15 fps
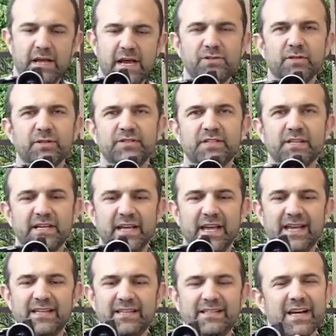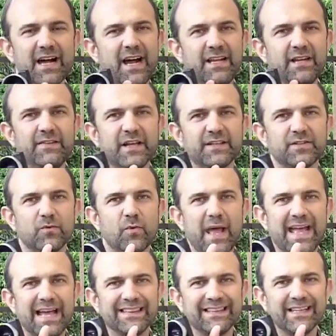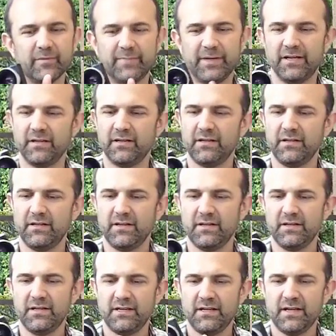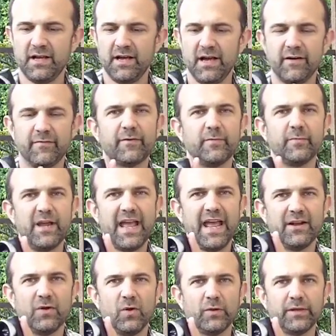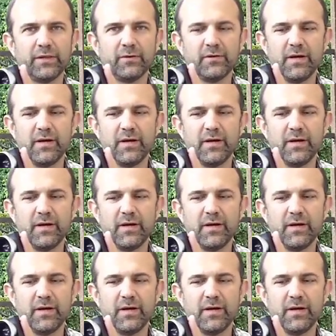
as you can see, it kind of gets away a little bit from your hand holding the